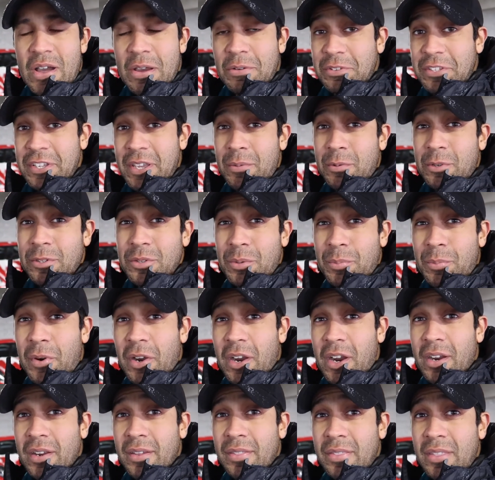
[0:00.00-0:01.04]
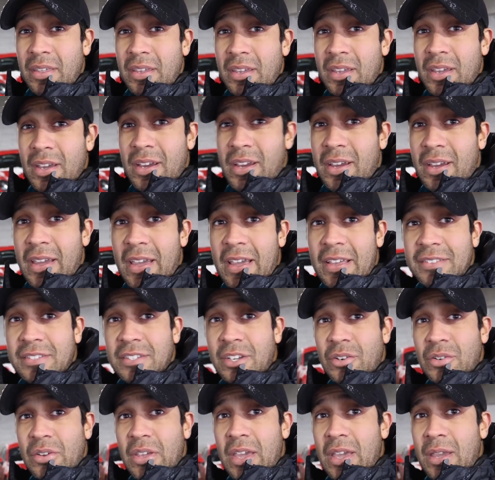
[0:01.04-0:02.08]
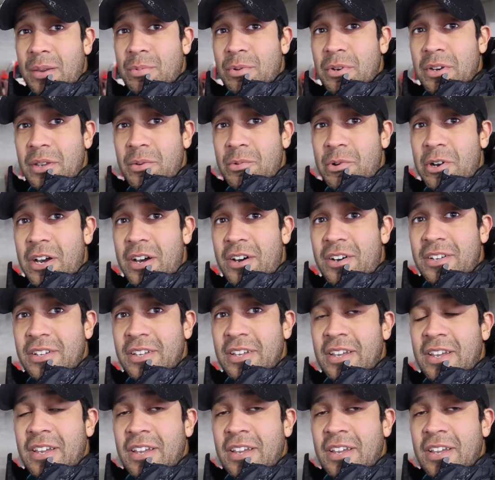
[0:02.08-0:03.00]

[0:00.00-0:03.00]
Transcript: I was able to park the SLK pretty well.